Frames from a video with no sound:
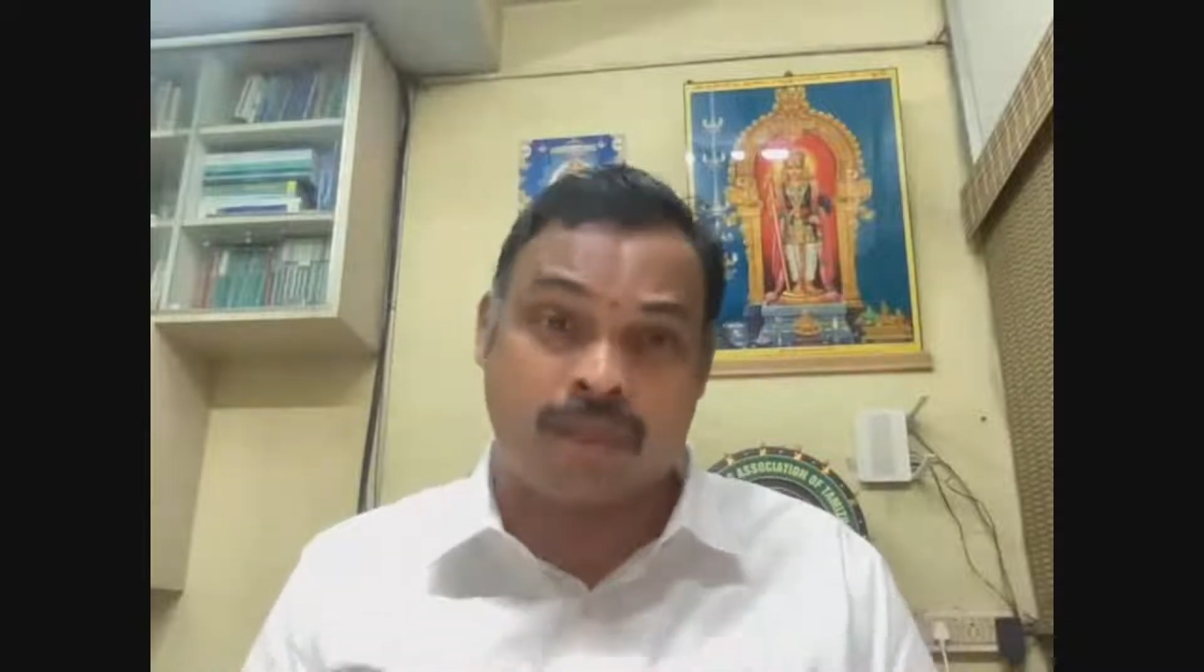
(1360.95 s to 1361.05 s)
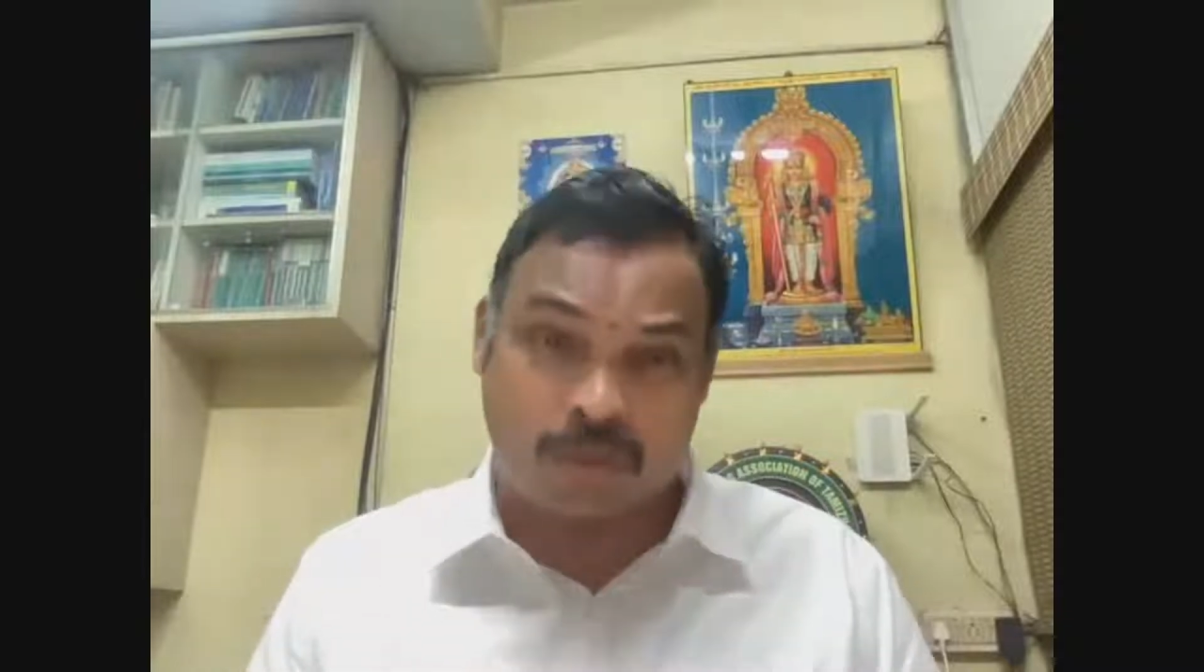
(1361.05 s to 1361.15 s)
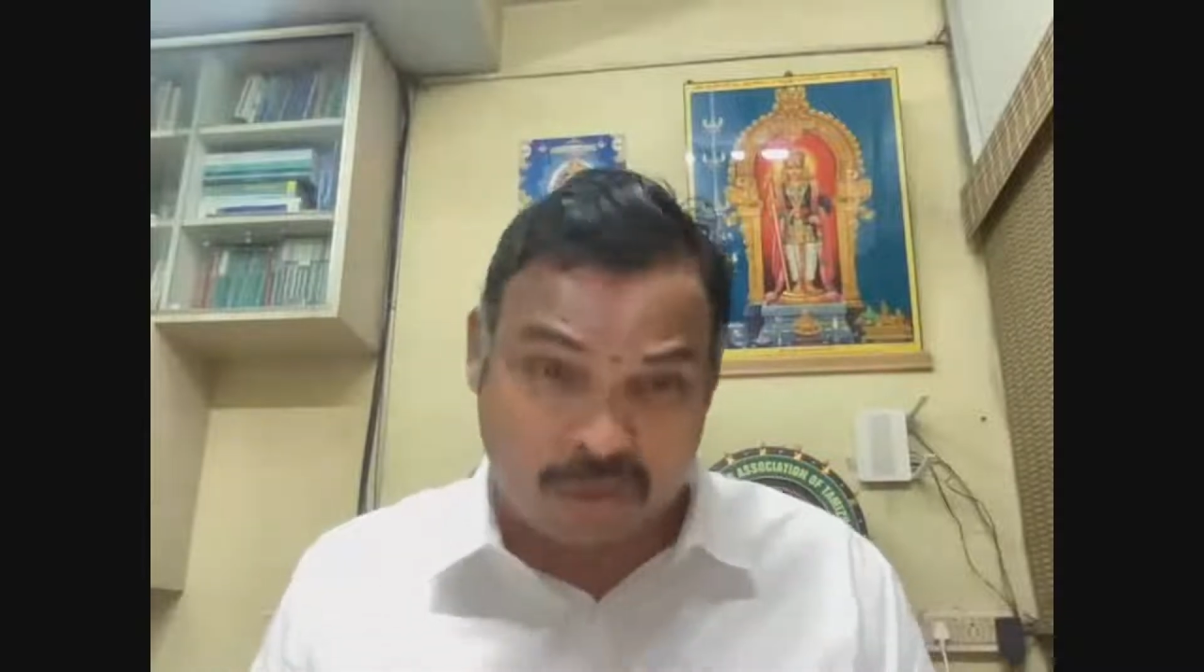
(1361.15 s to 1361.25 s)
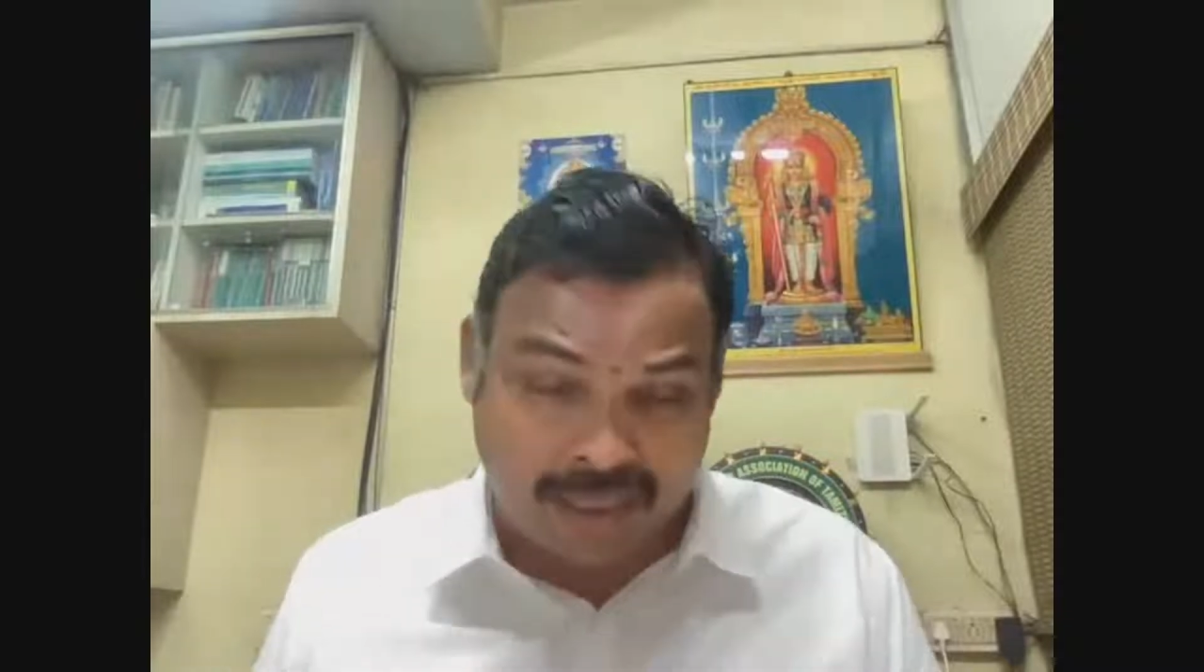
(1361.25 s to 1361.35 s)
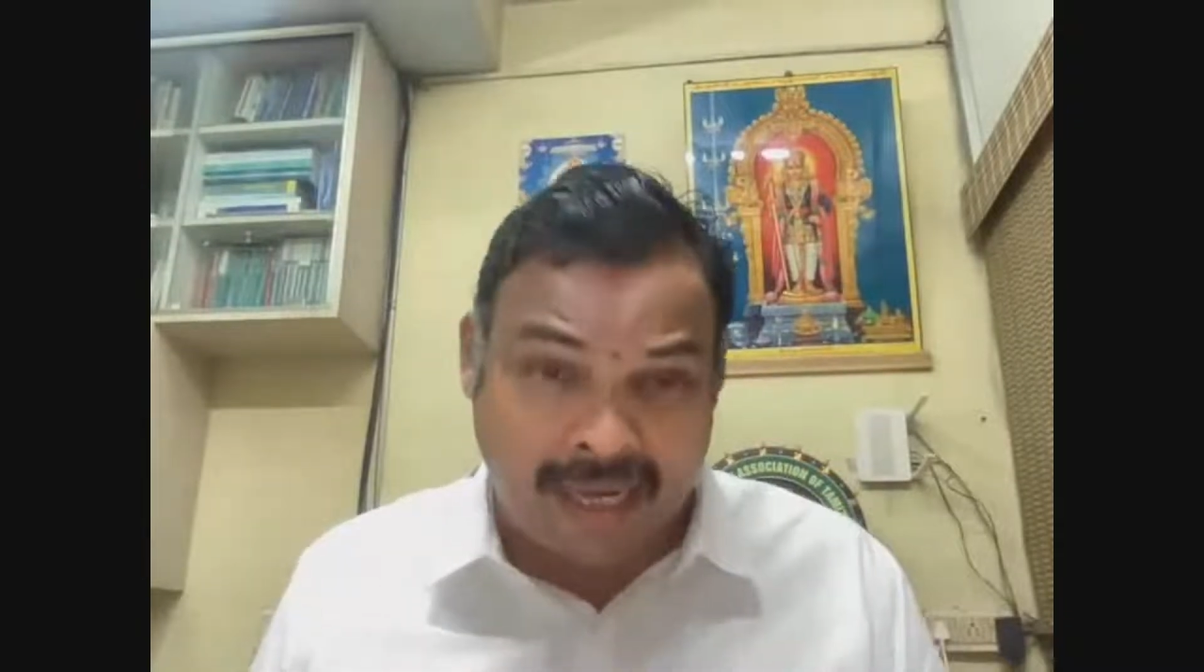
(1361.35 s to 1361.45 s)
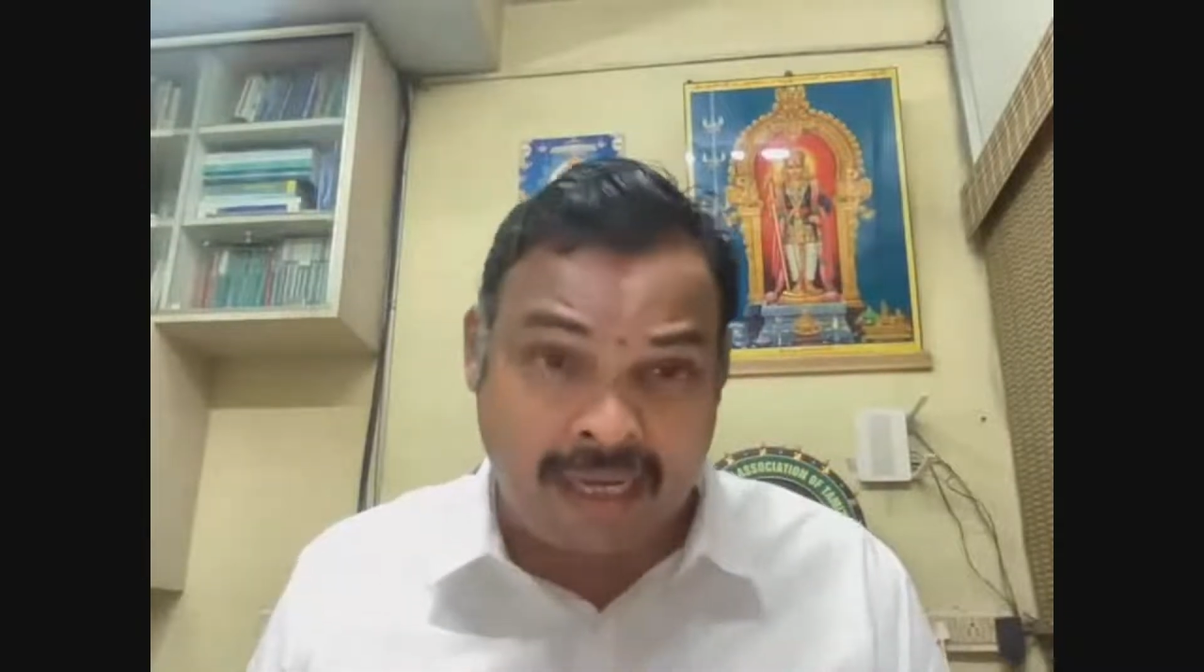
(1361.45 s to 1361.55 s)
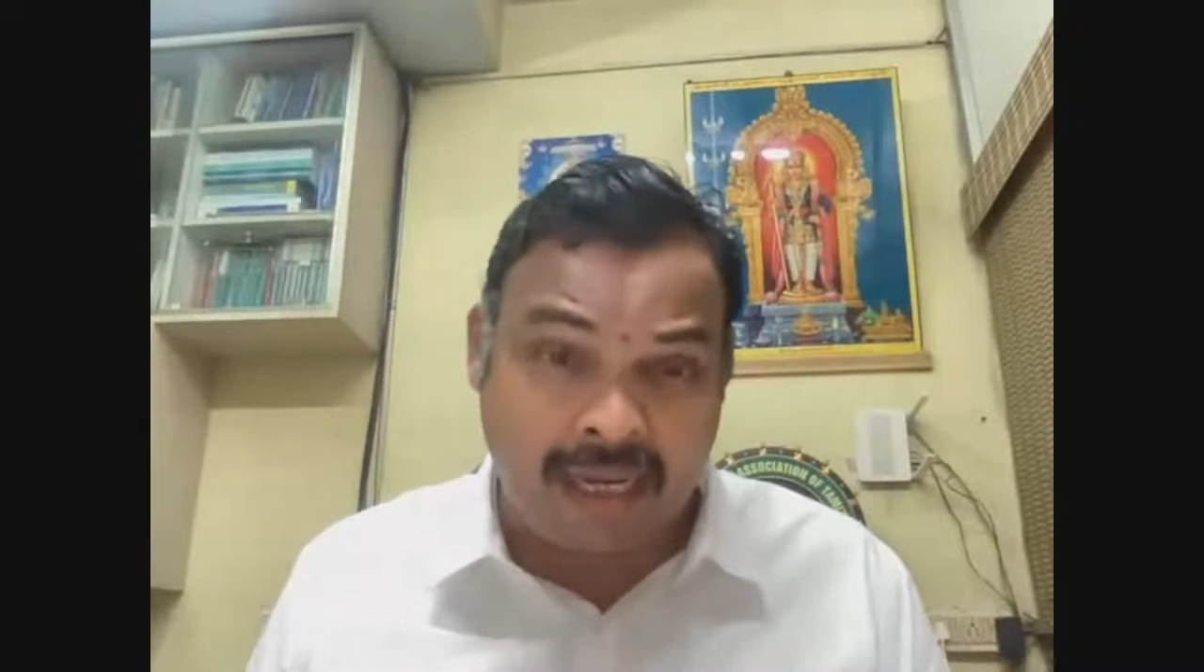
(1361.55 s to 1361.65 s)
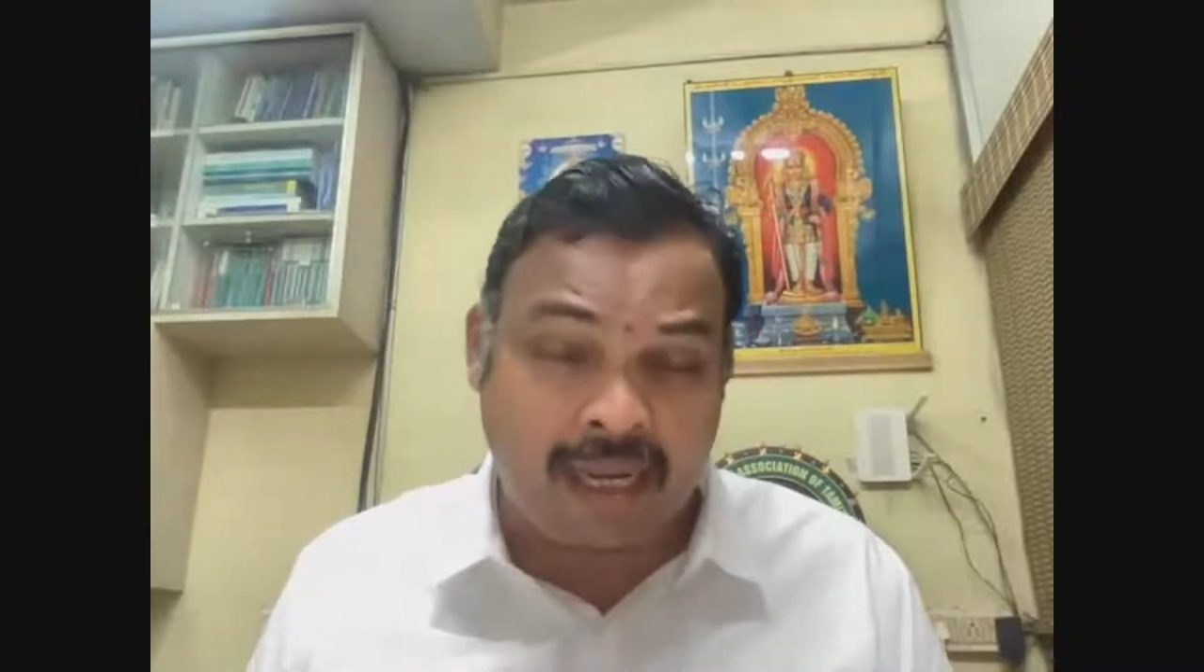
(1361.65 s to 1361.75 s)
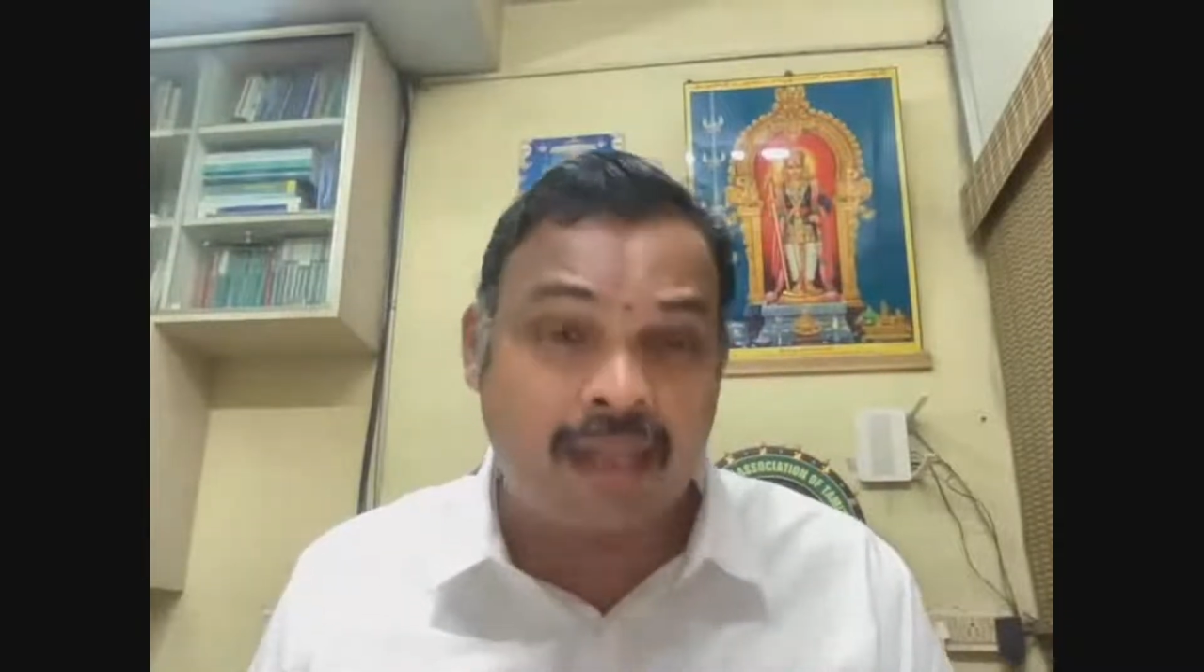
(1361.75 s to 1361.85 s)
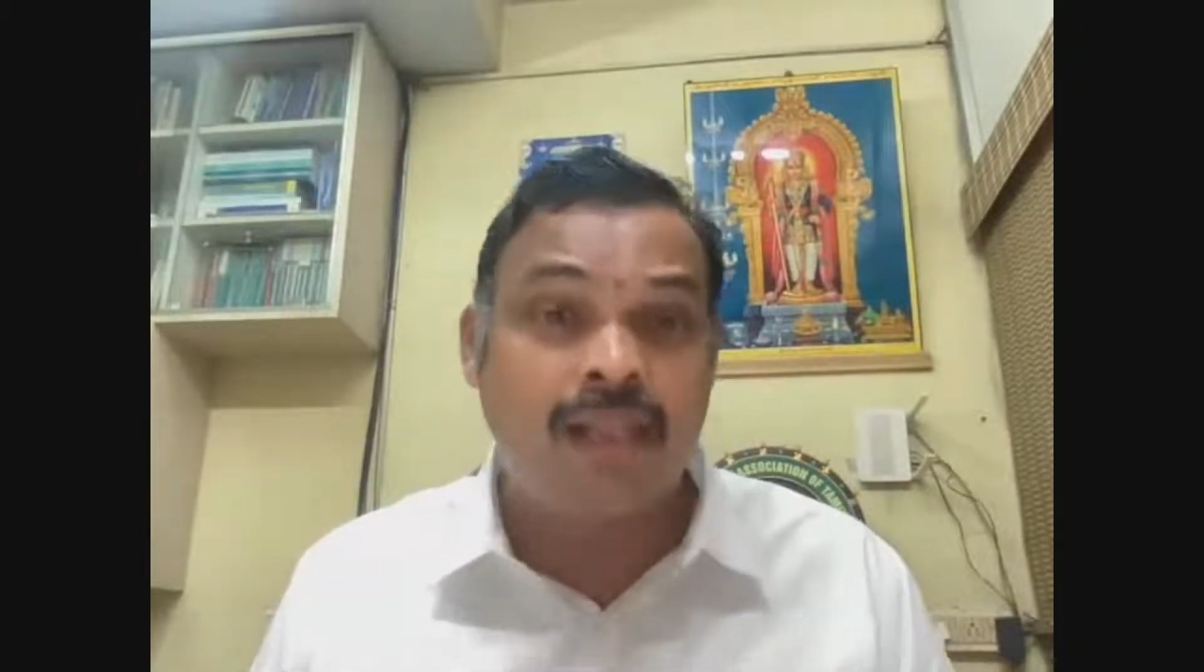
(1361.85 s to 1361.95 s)

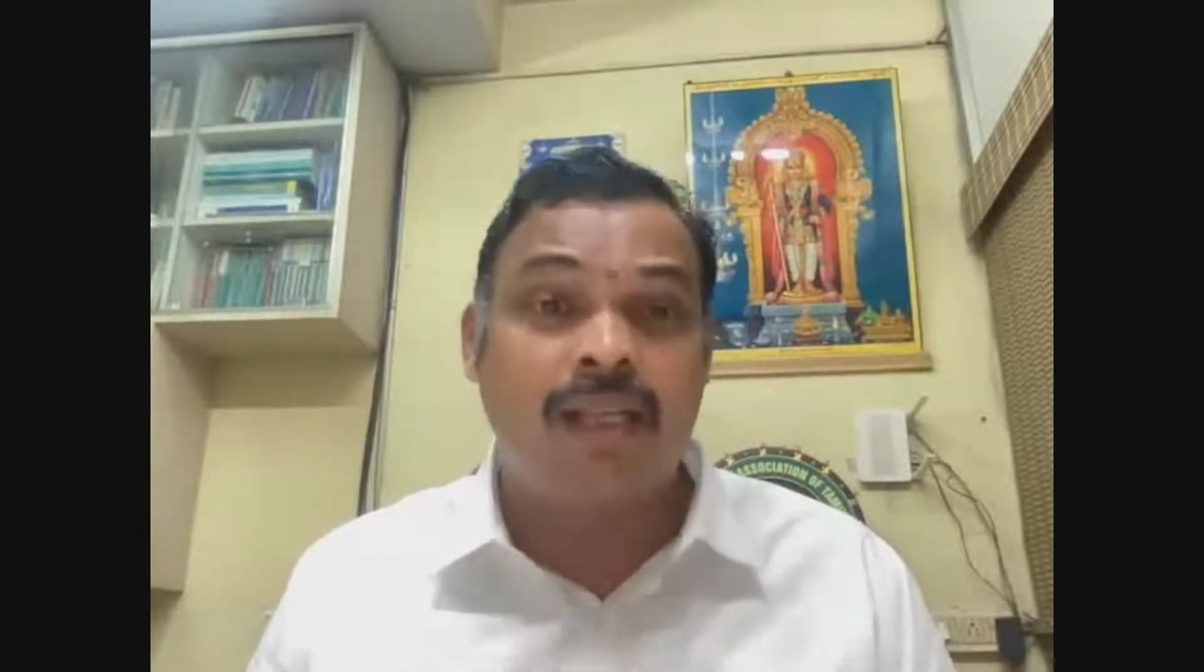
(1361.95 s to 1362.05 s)
society,